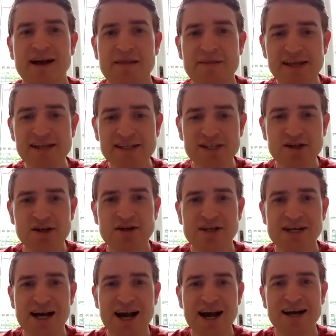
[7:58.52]
And these
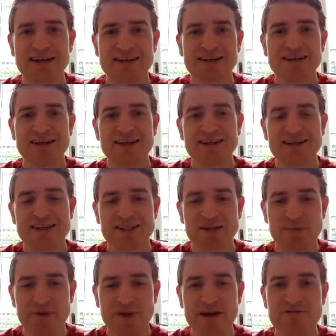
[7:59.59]
could add
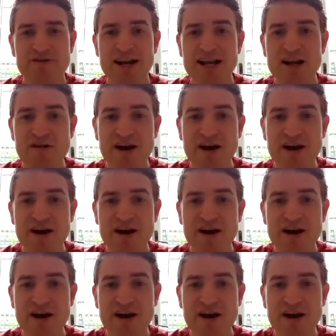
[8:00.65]
something really